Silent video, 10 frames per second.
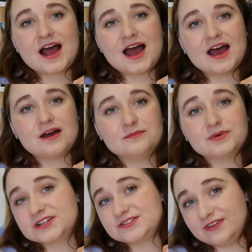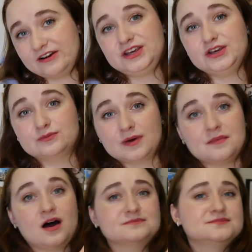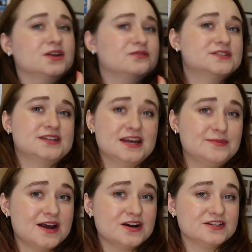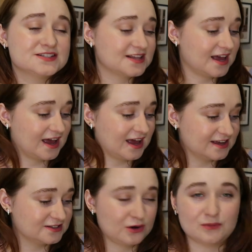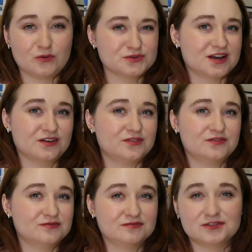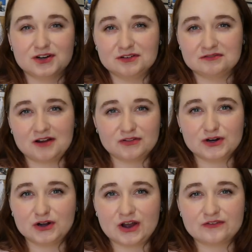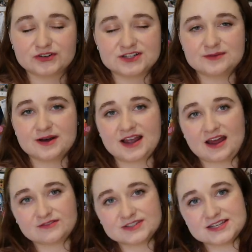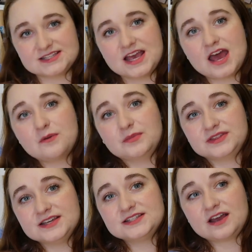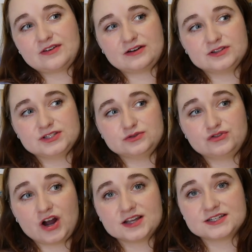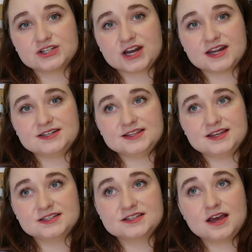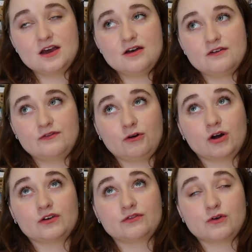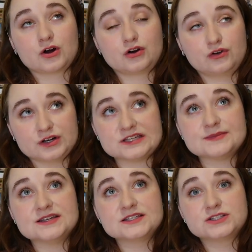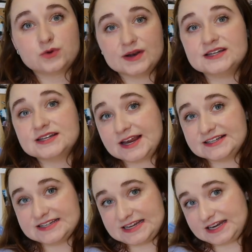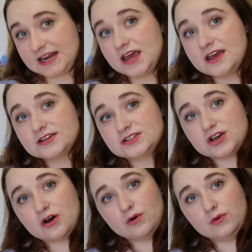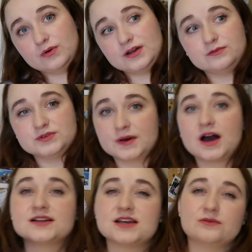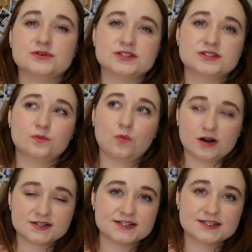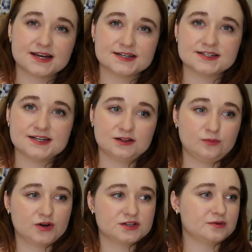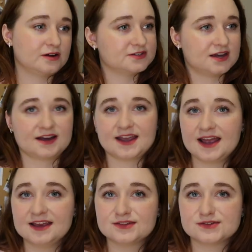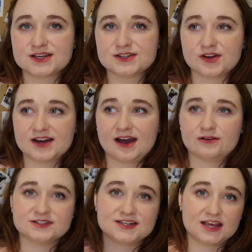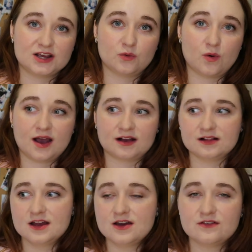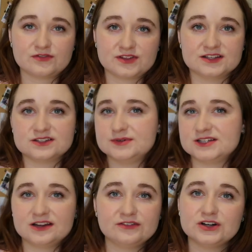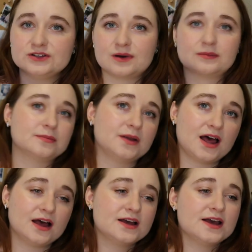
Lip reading: But it's very cute. My mom loves teddy bears, so I'm always kind of on the lookout for teddy bear canvases. But this, I found this is cross stitch, and I did this for her for Christmas 2019. So it was because I was wanting to get into needlepoint, but I was like, I can't get those things right now. It's taking a while for things to be delivered, blah, blah, blah.